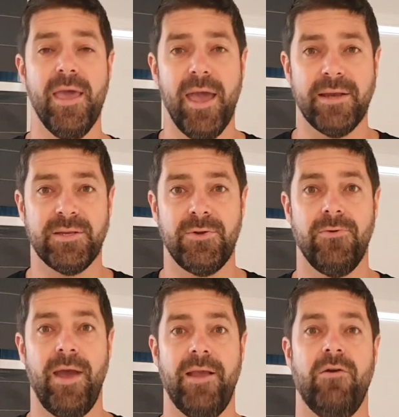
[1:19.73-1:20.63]
It's a
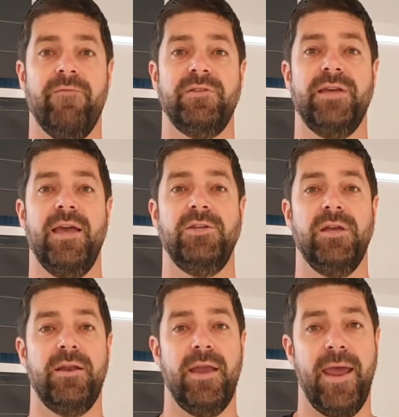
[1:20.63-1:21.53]
great
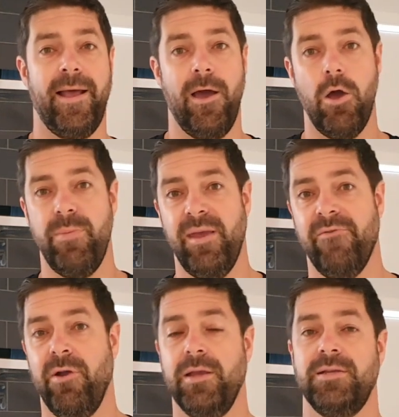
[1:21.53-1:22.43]
conversation, and I hope
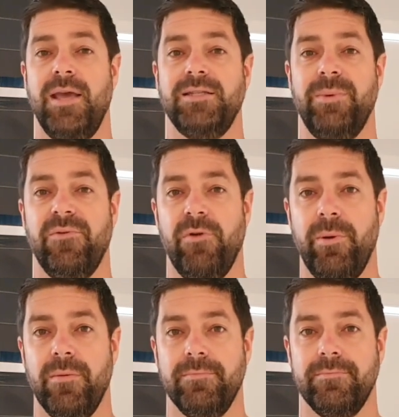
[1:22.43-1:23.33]
everyone can take something from it.